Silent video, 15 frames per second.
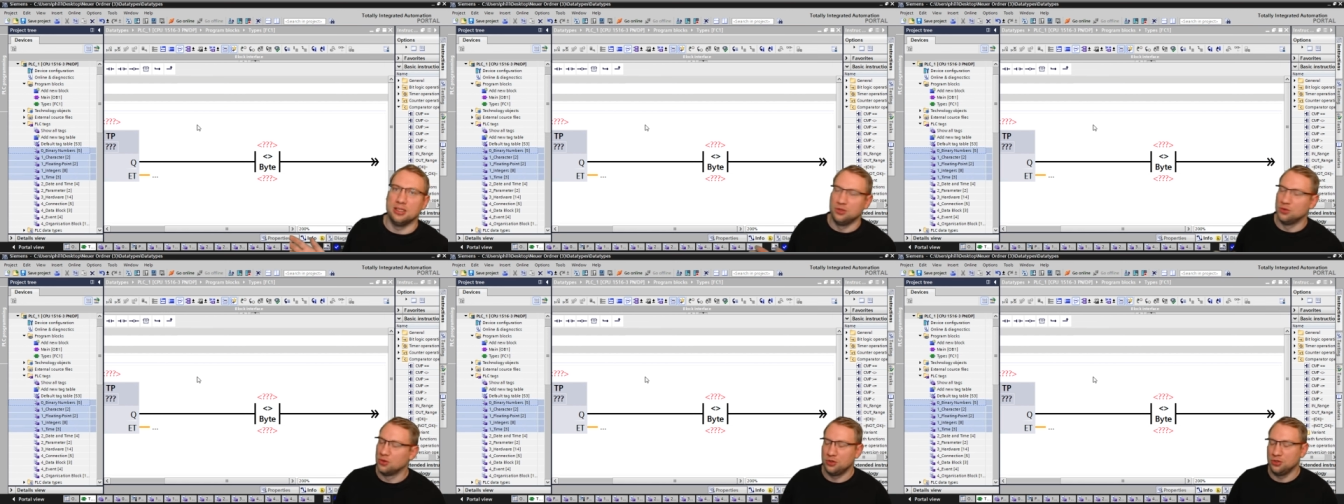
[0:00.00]

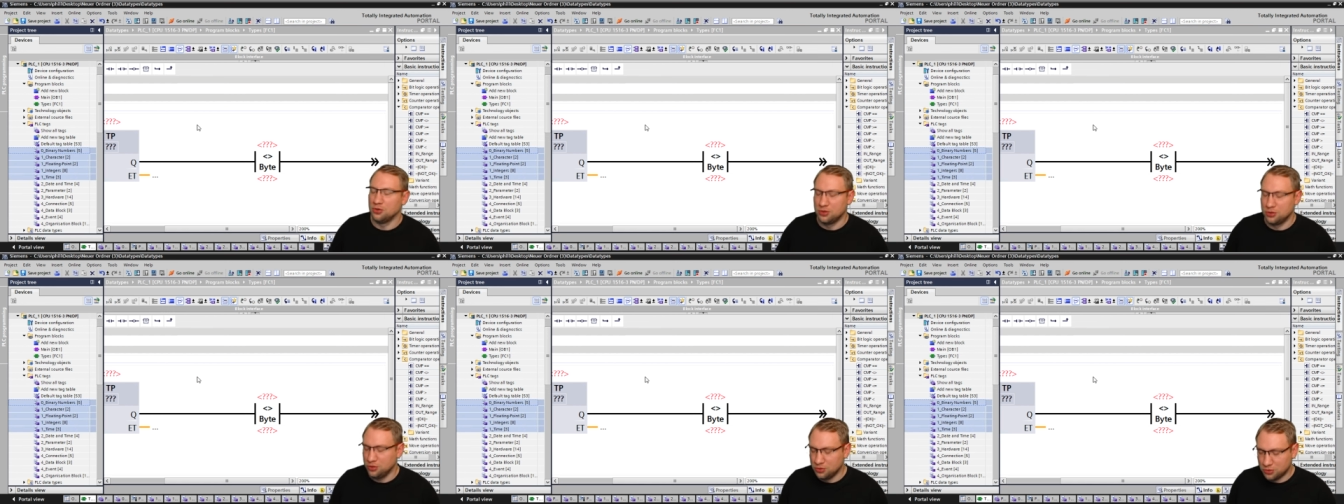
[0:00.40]
You're,
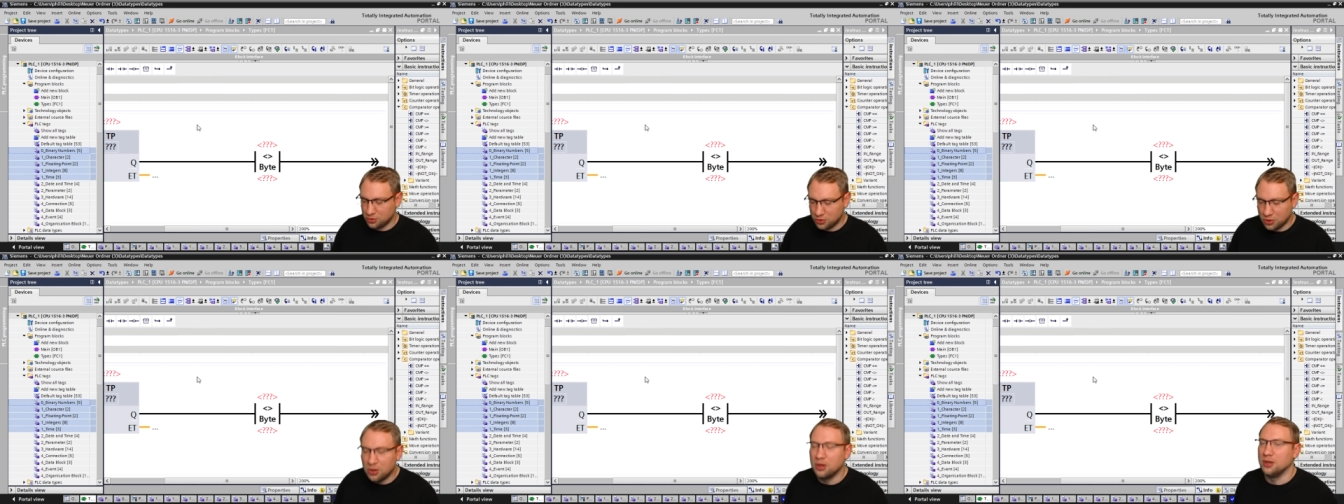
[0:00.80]
you're, you're
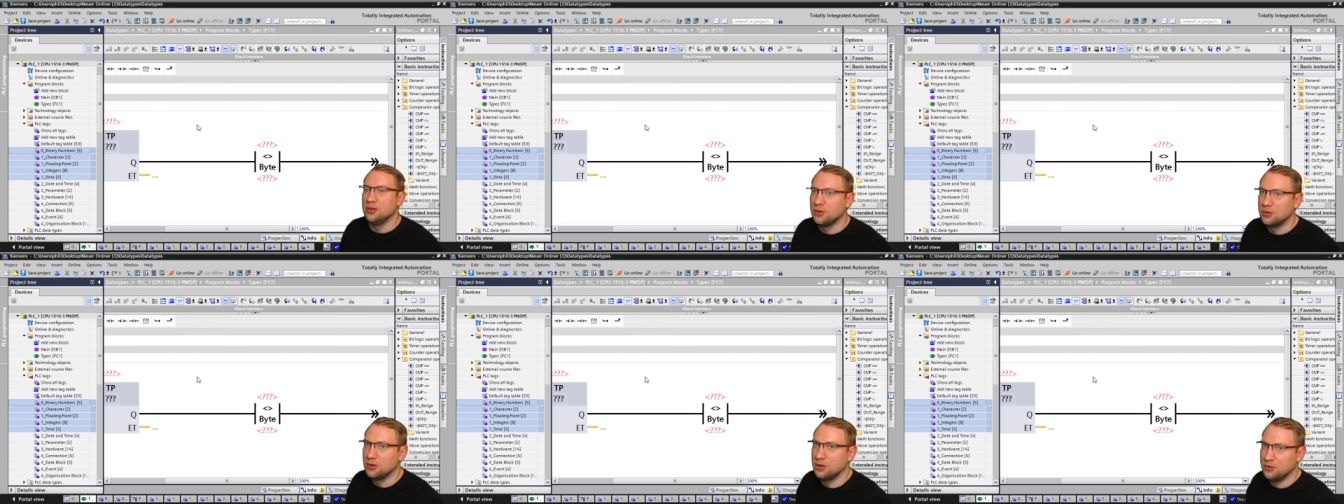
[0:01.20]
good.
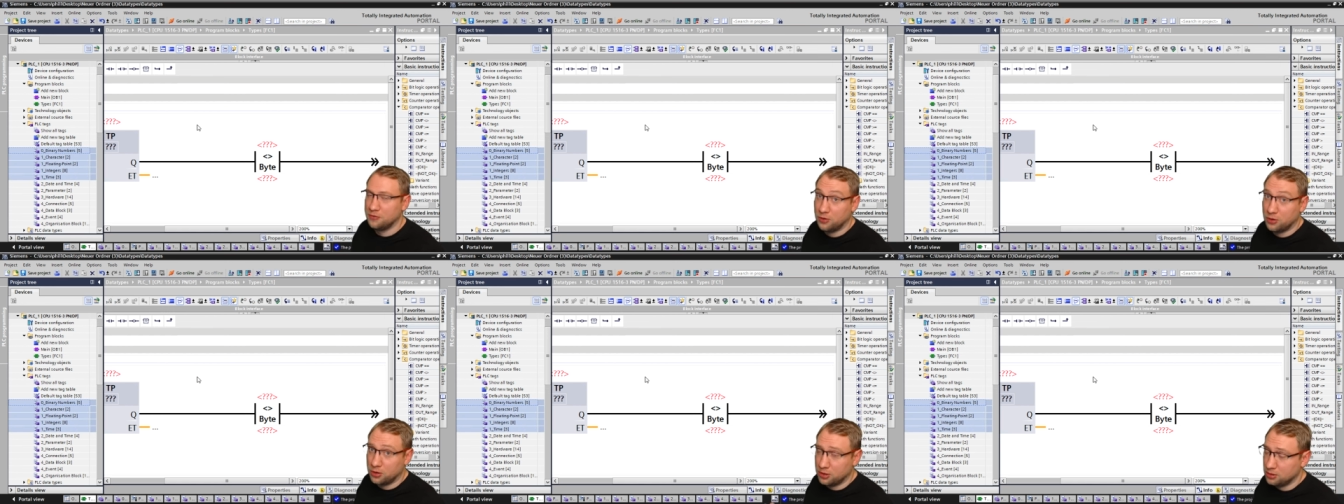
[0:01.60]
You're good
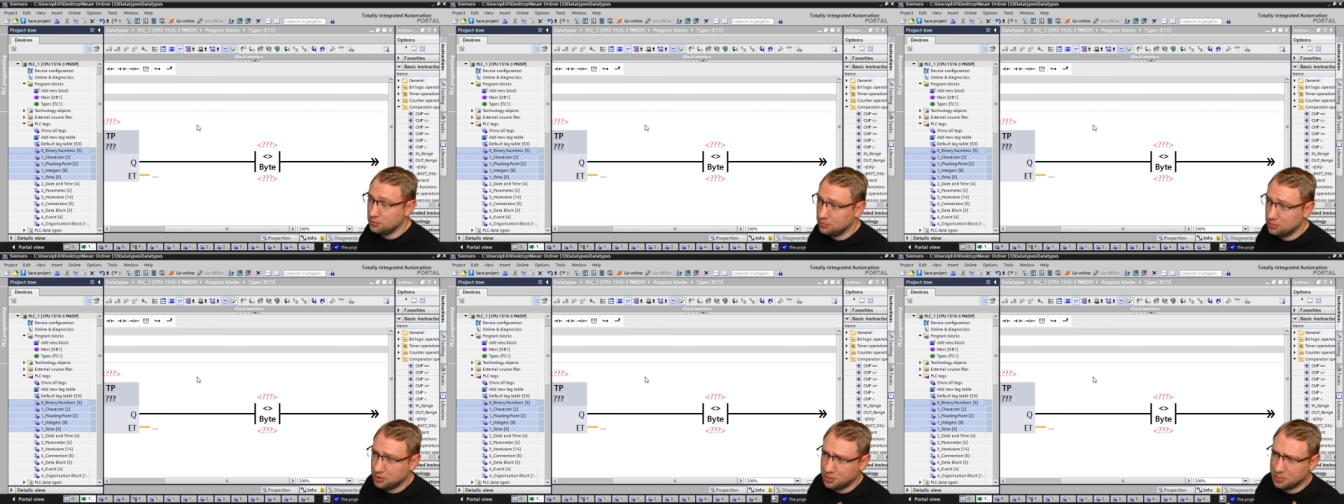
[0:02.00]
for
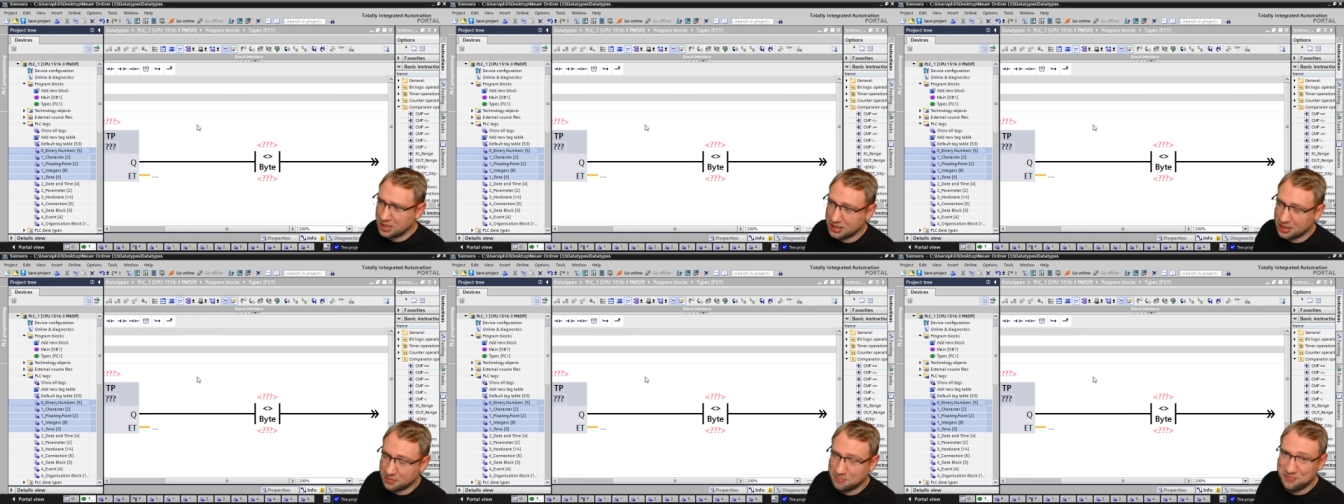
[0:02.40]
the
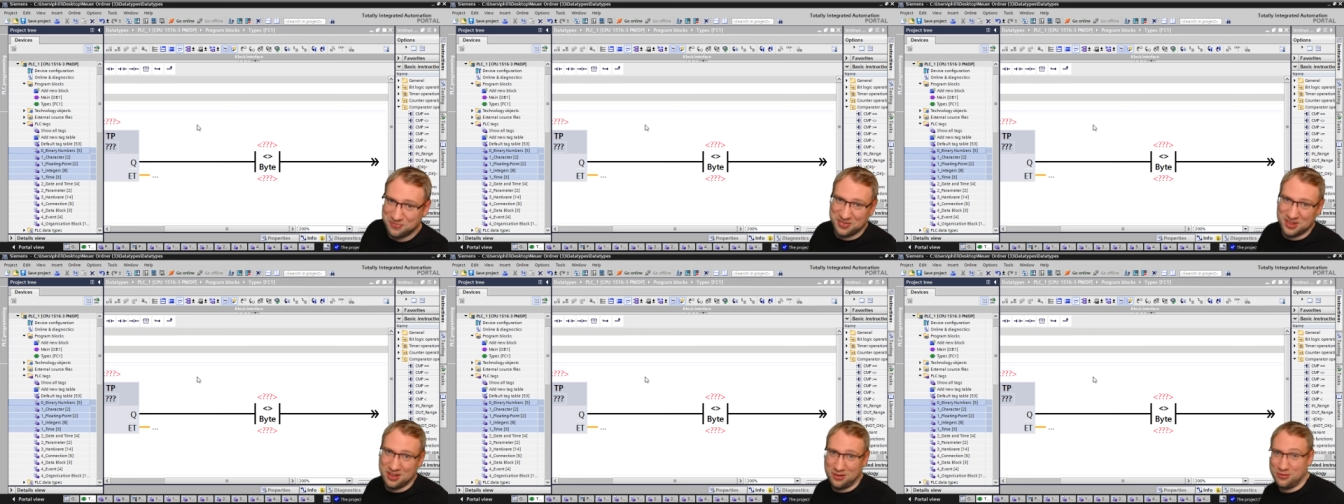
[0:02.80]
beginner.
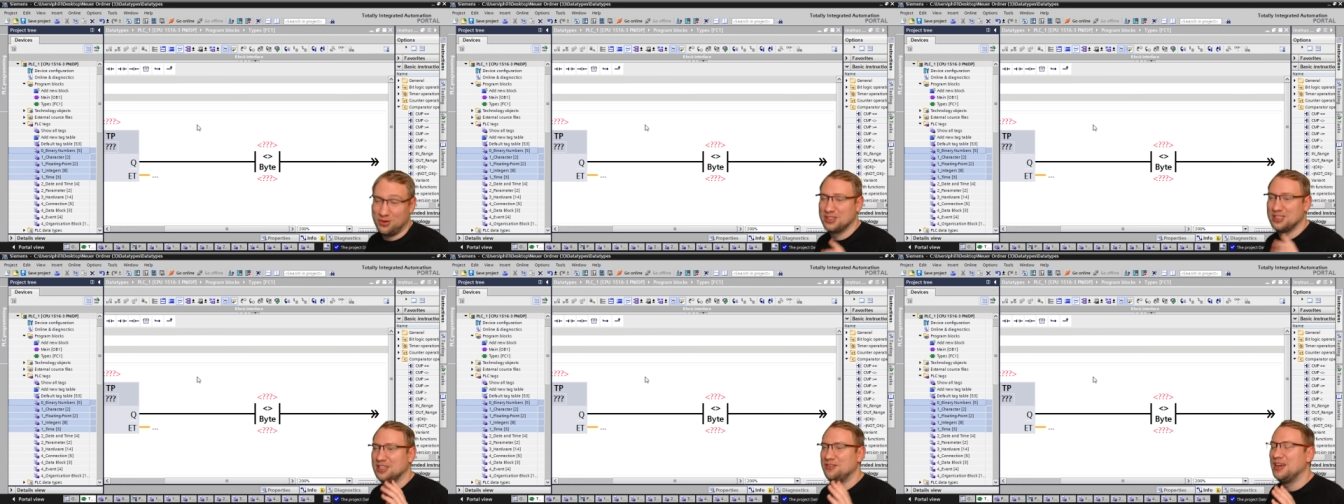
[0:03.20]
Of
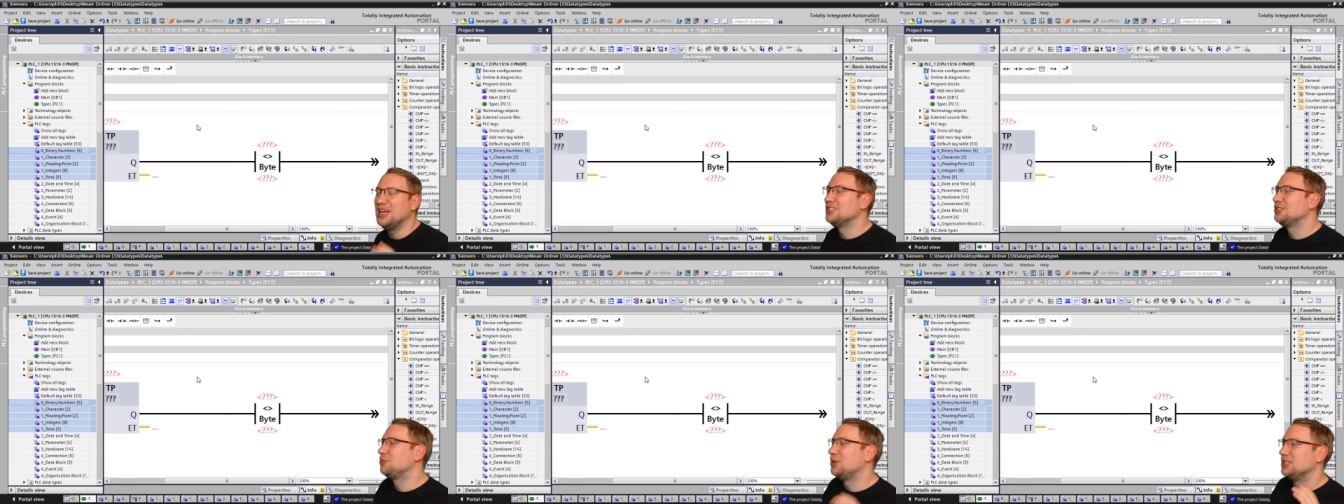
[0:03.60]
course,
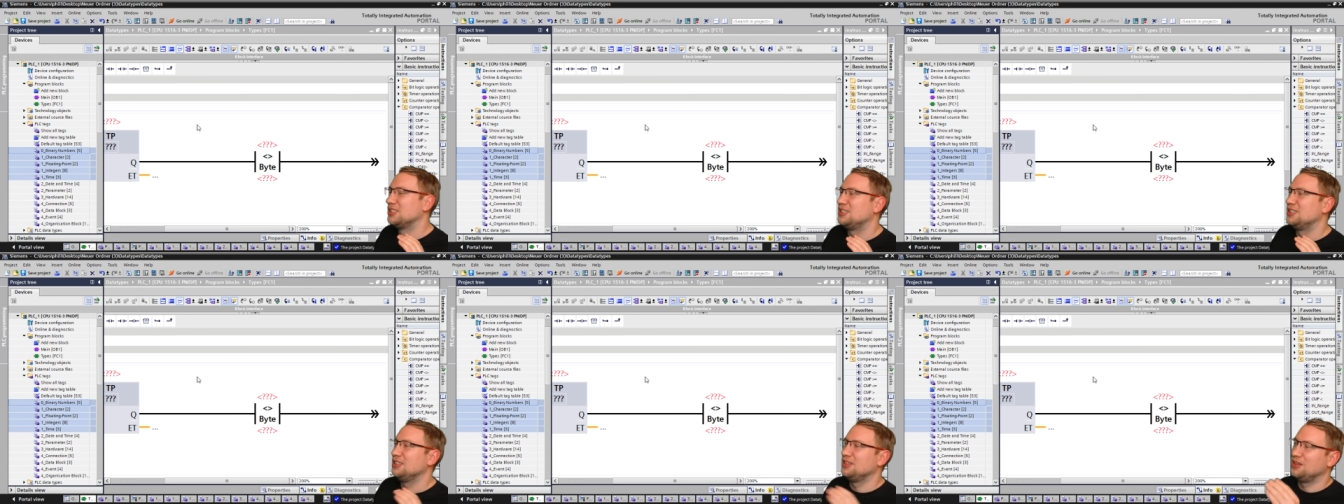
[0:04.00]
advanced ones,
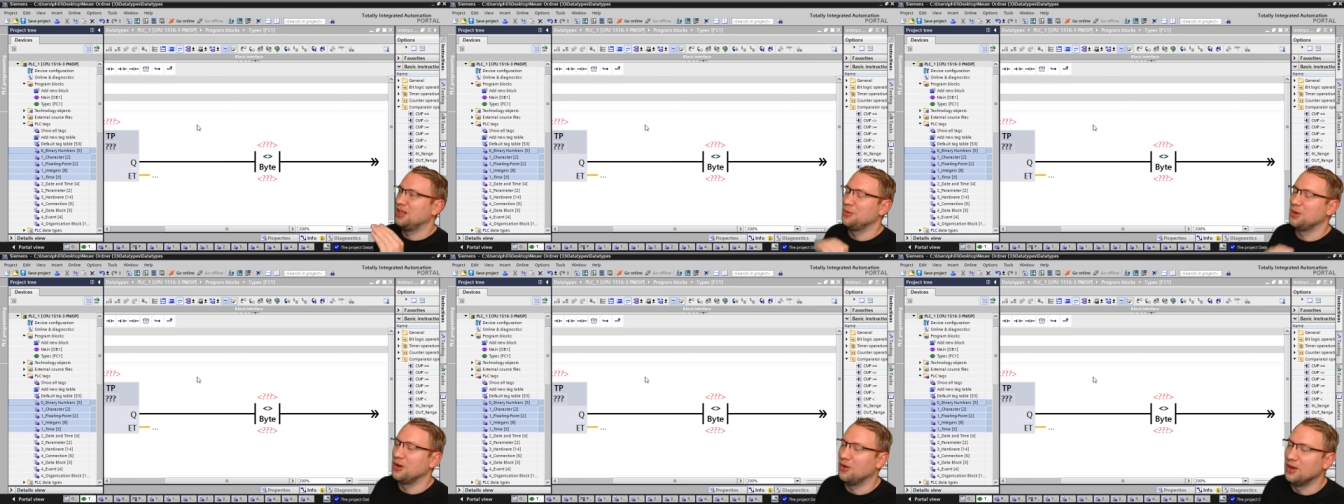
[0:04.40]
there
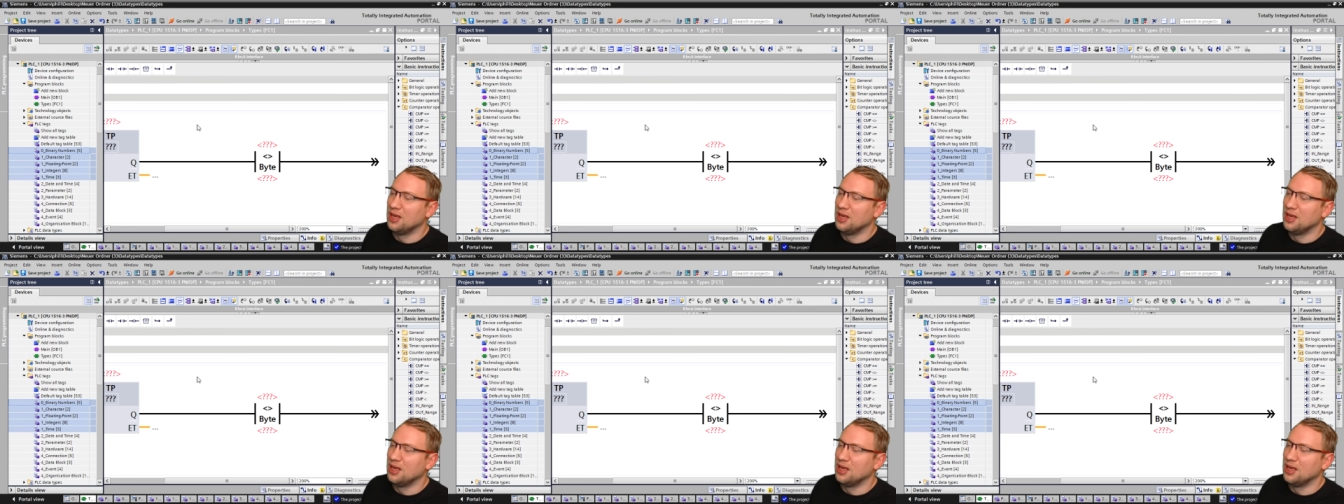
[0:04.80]
we go.